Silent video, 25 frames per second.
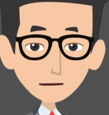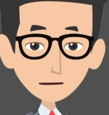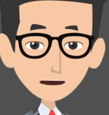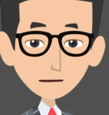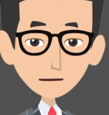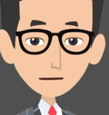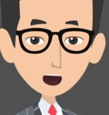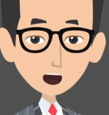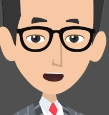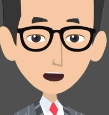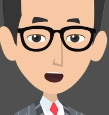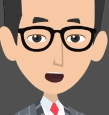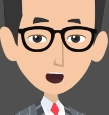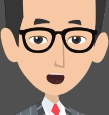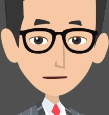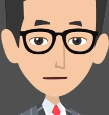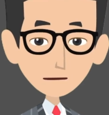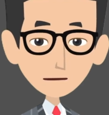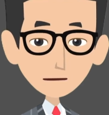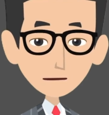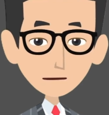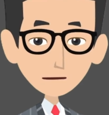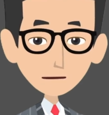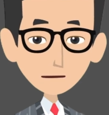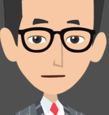Accordingly,
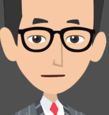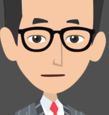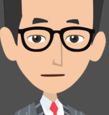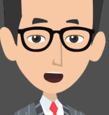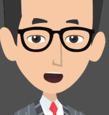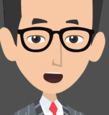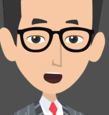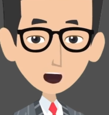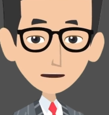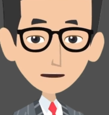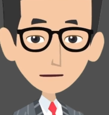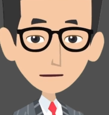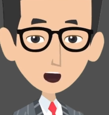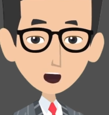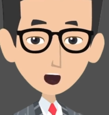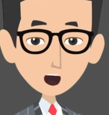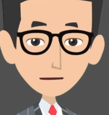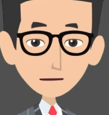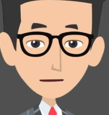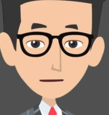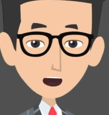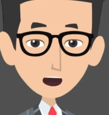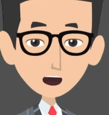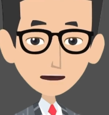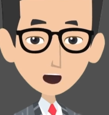those needs
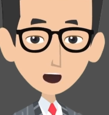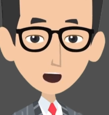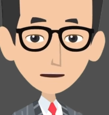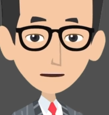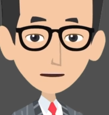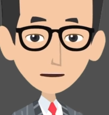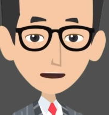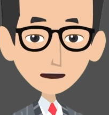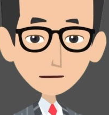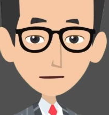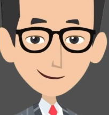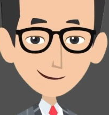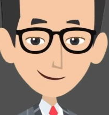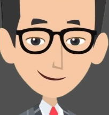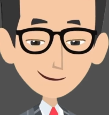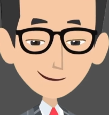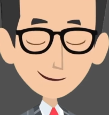to be updated.